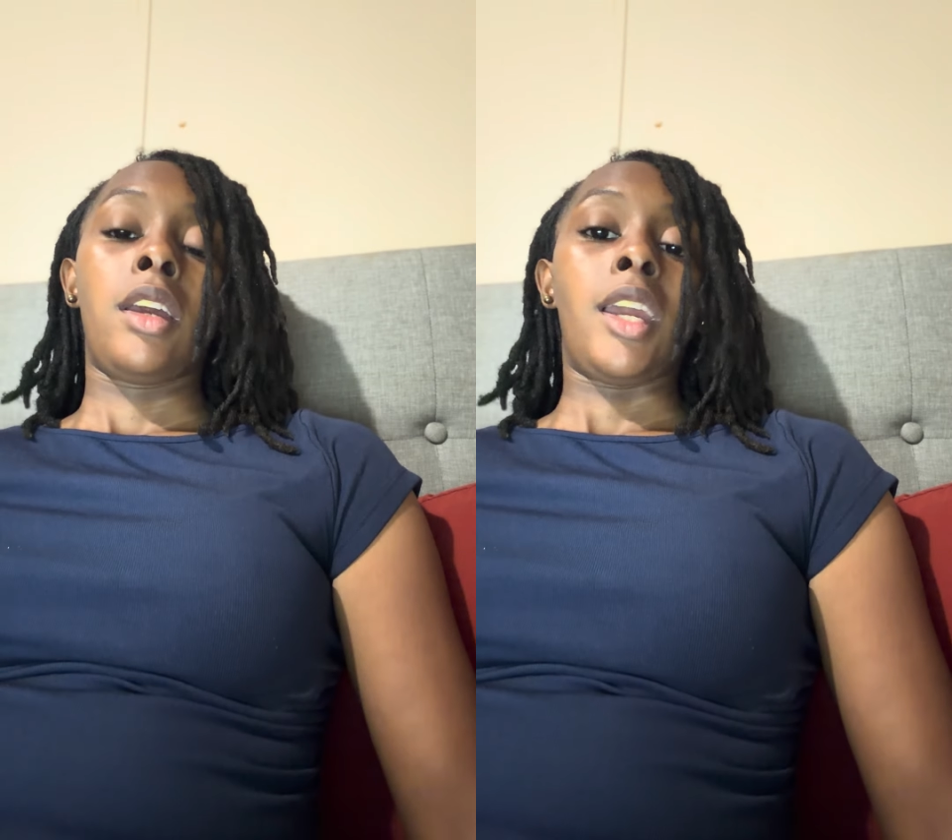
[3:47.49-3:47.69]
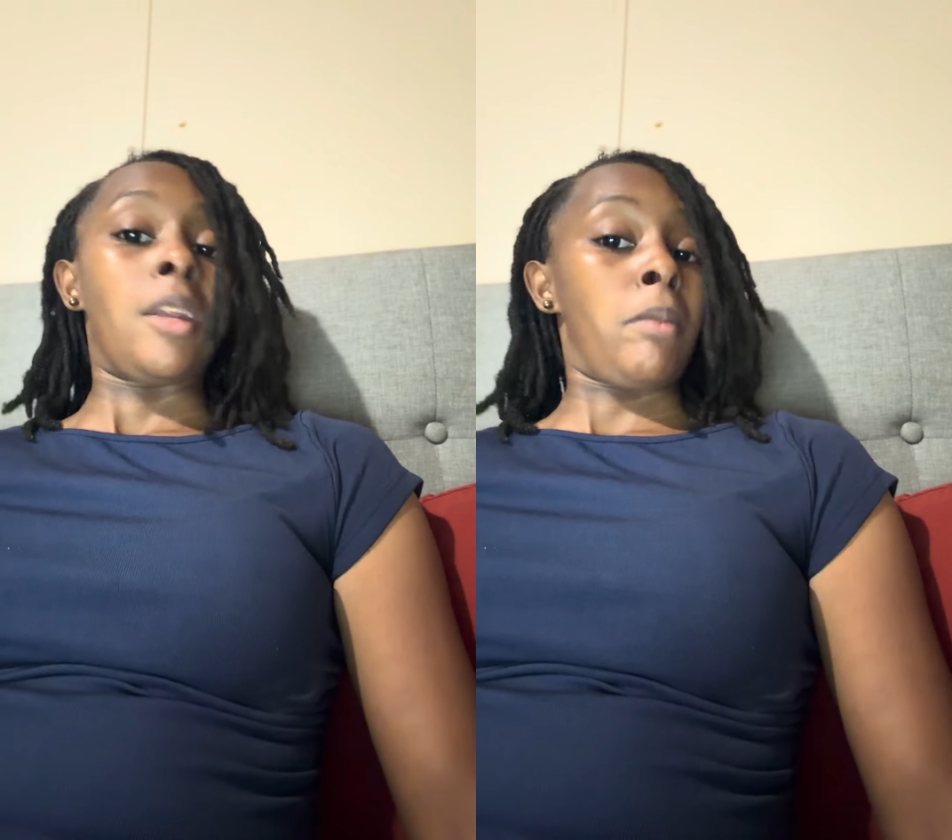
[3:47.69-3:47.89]

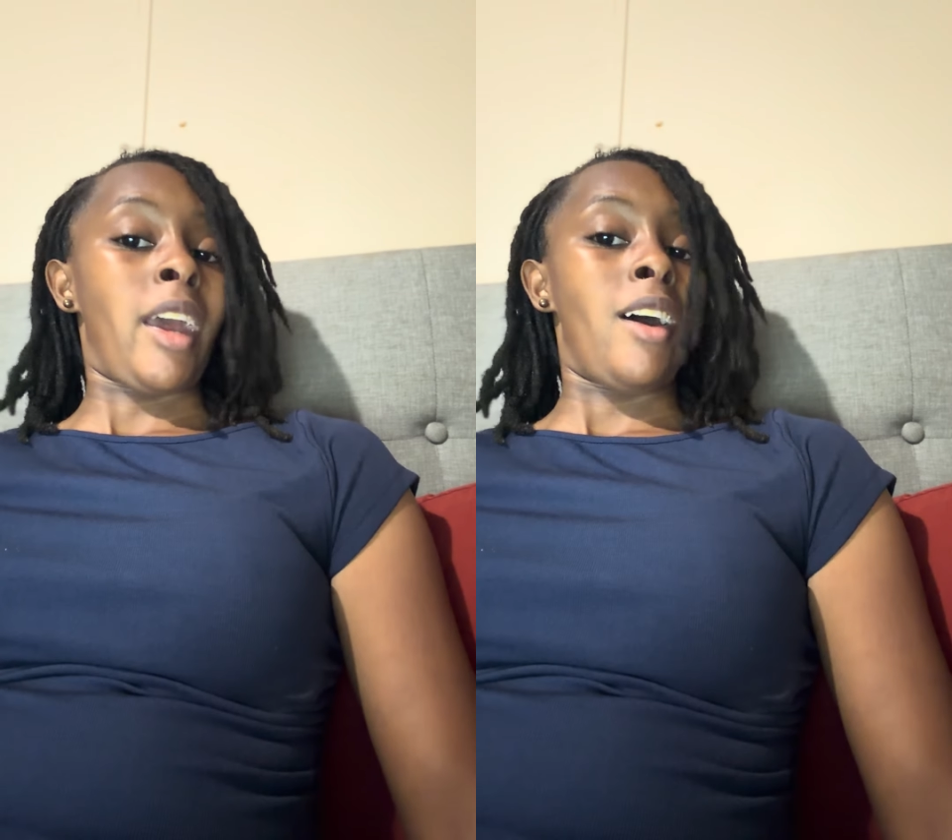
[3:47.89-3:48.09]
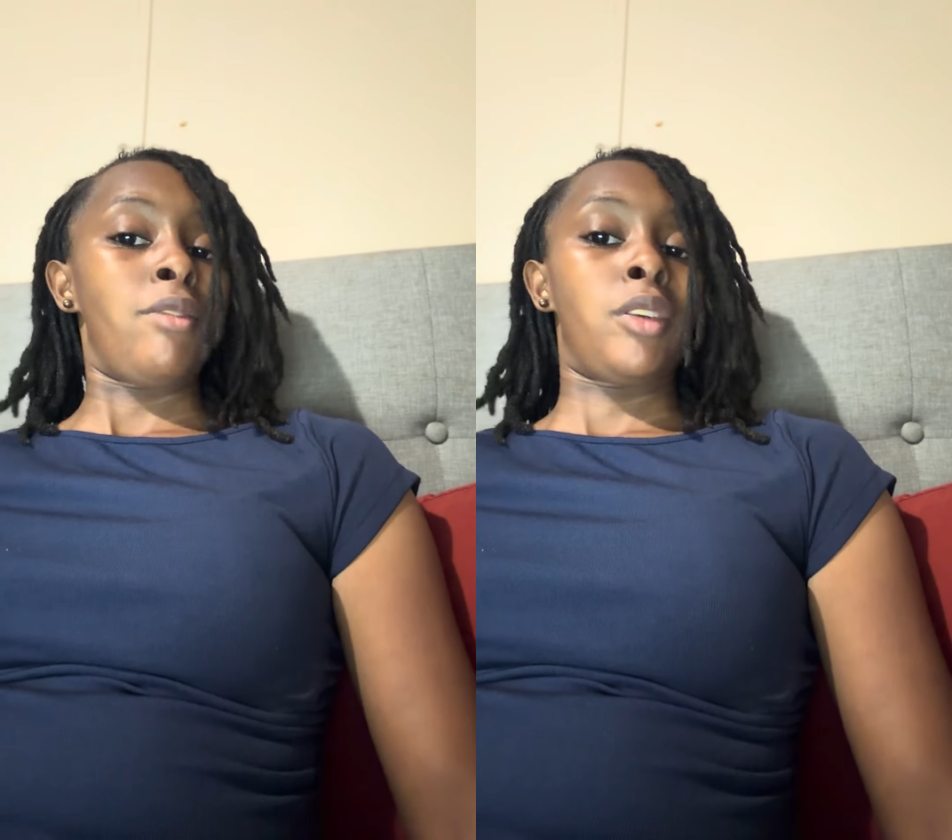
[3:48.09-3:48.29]
In
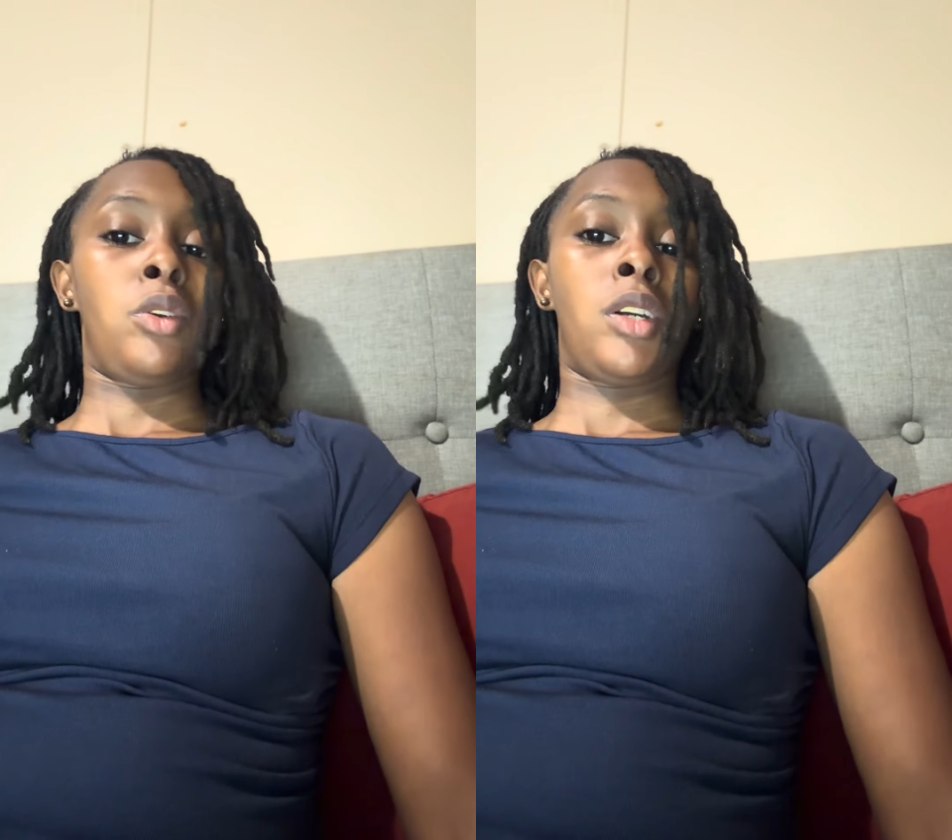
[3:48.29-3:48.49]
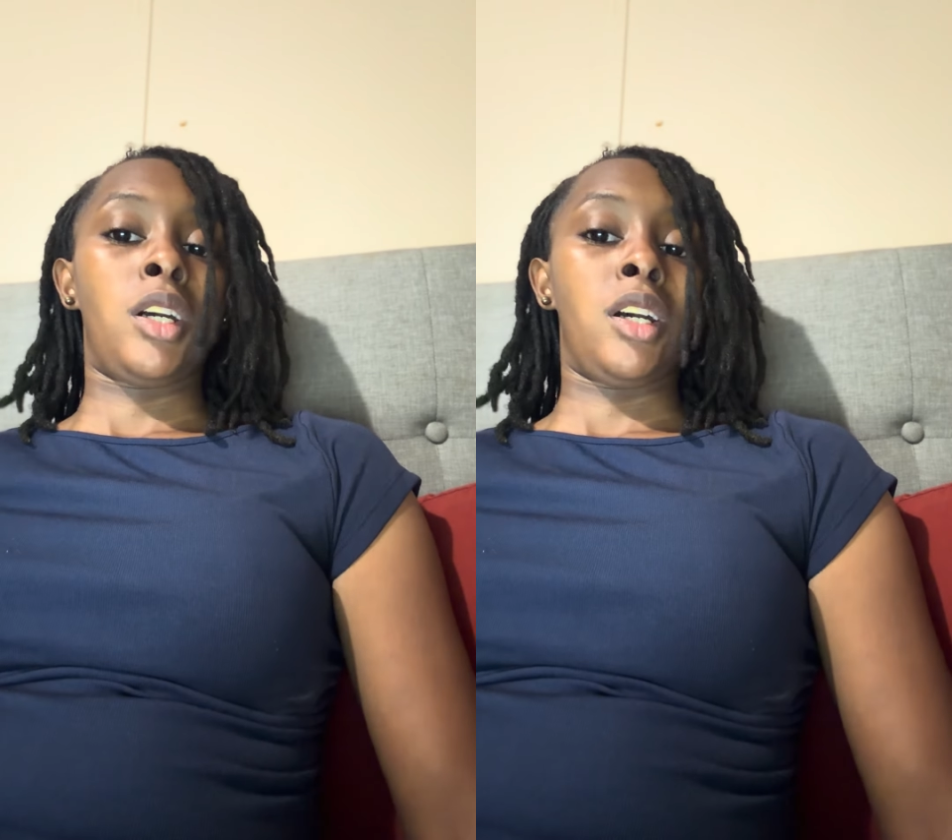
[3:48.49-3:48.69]
math,
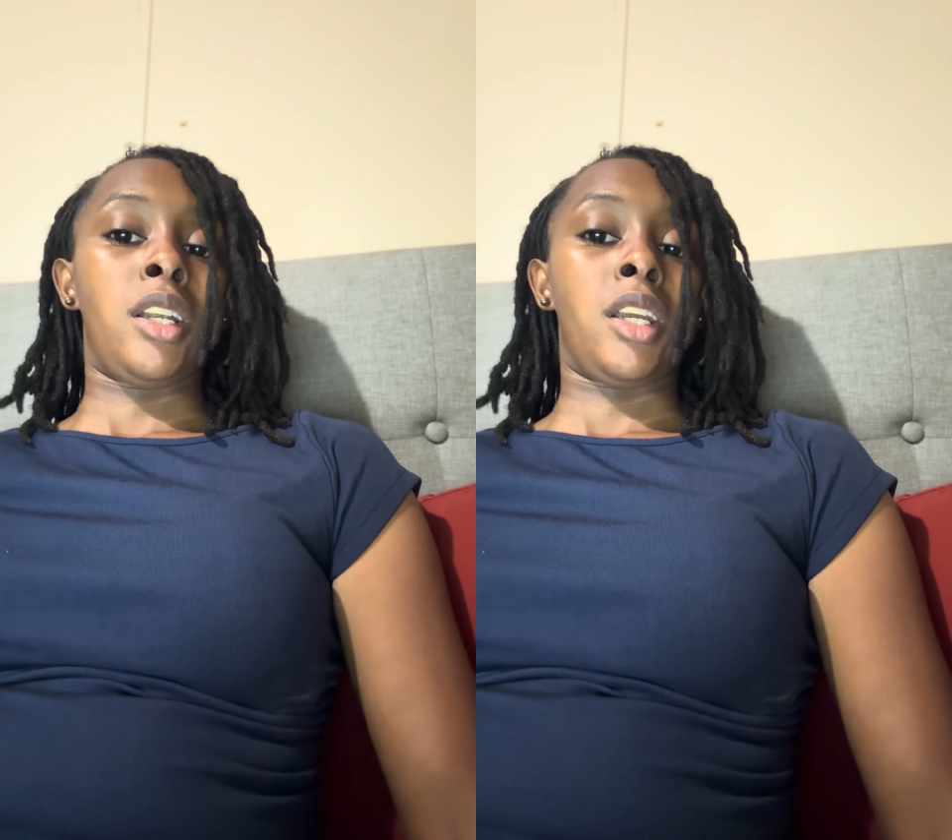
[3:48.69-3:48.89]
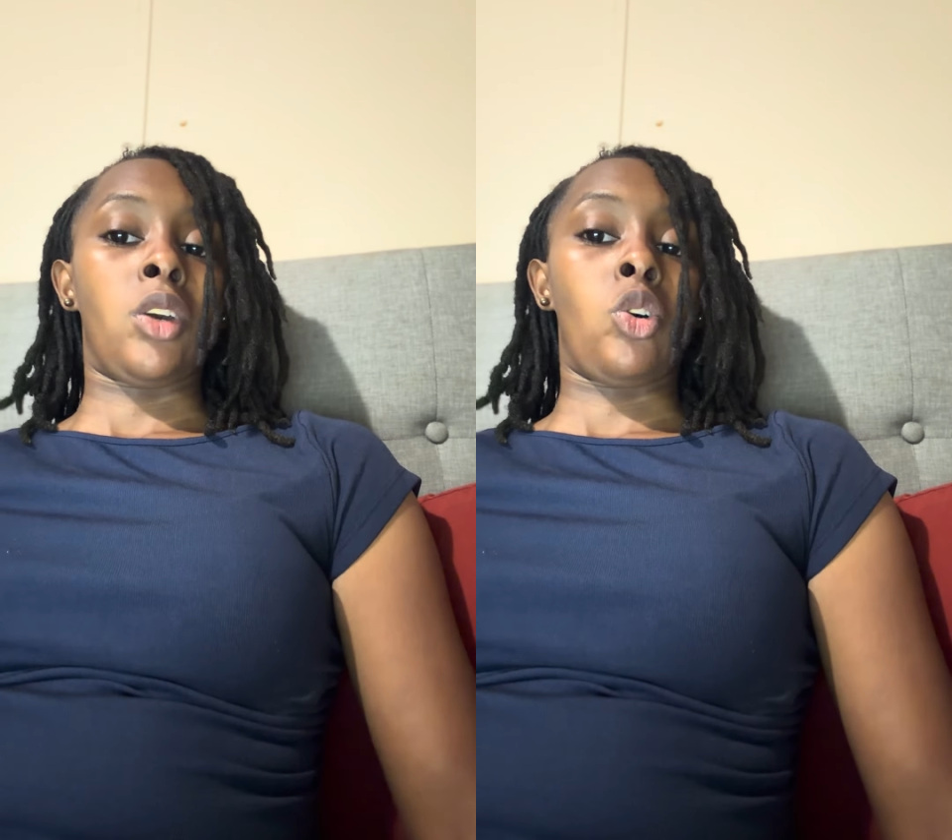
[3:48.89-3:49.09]
you
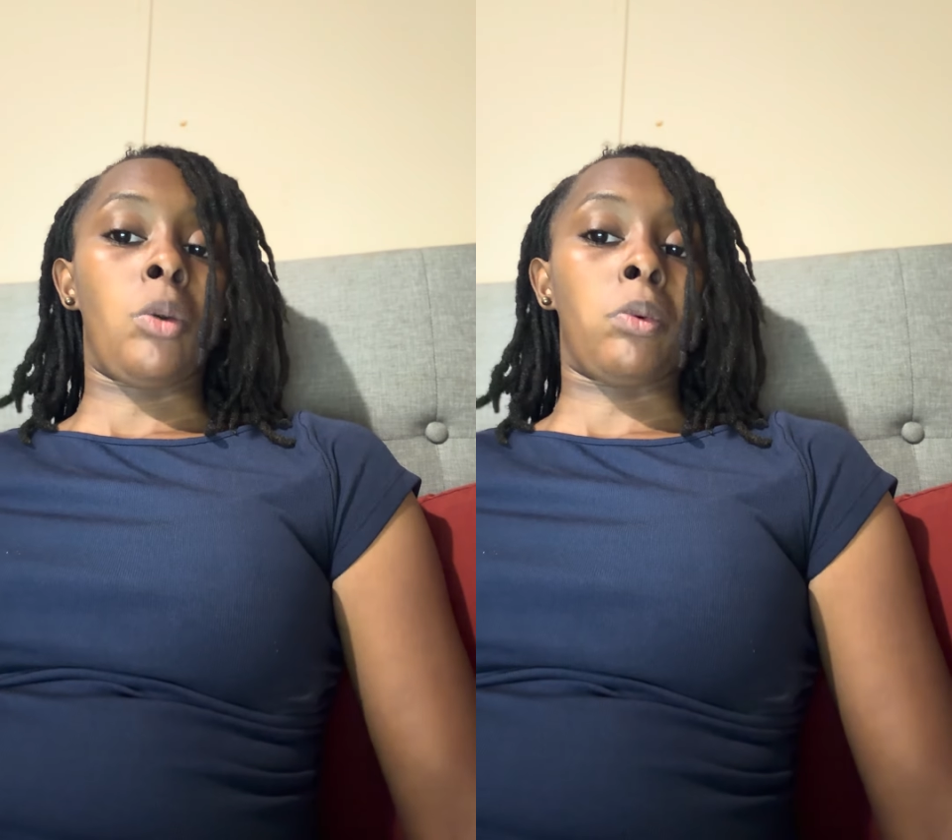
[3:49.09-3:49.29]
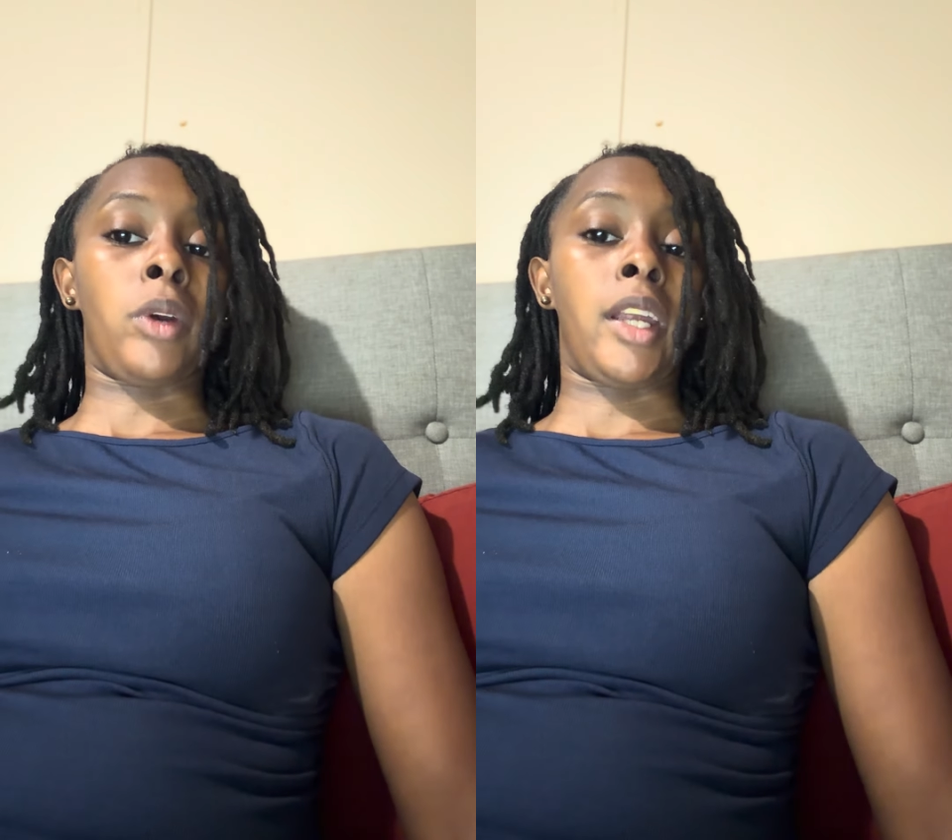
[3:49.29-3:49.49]
could
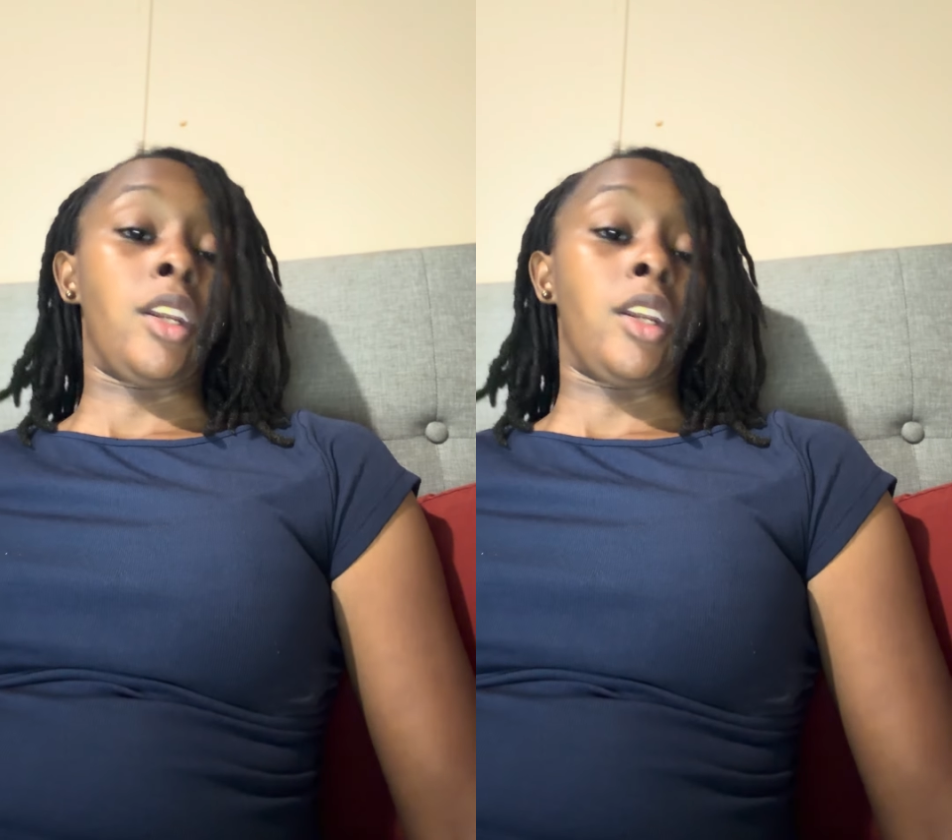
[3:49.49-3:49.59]
incorporate